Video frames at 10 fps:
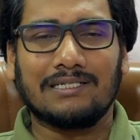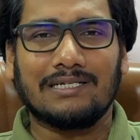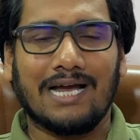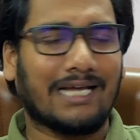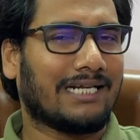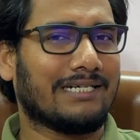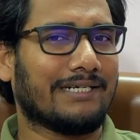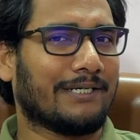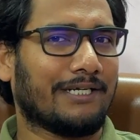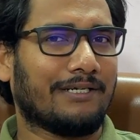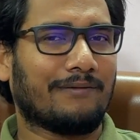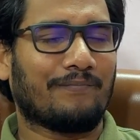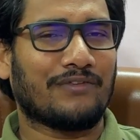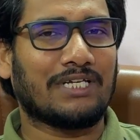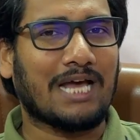an allegory,
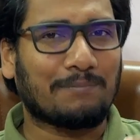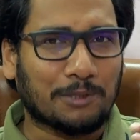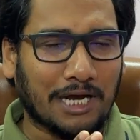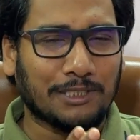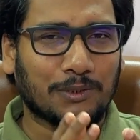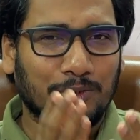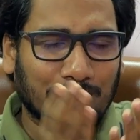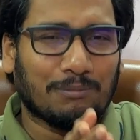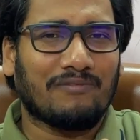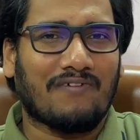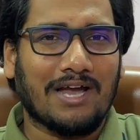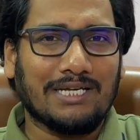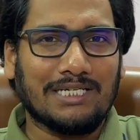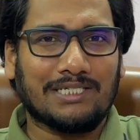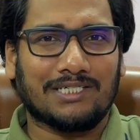and I have tried to simplify it,